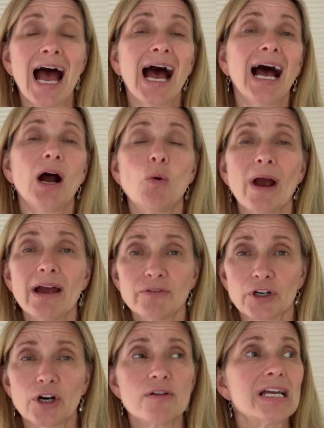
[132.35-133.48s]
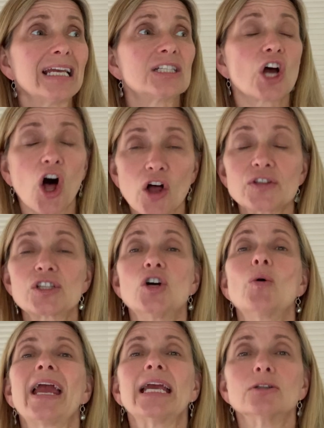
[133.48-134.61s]
However, it's
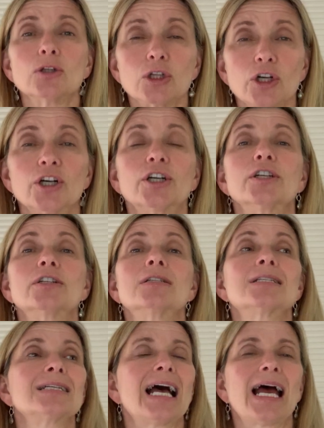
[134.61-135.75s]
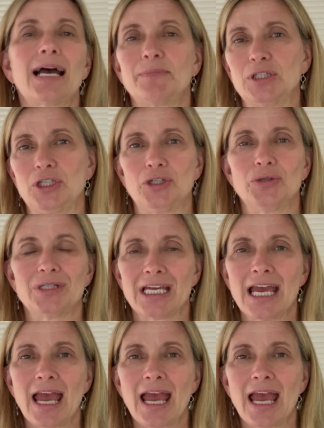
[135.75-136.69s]
also a learned aptitude.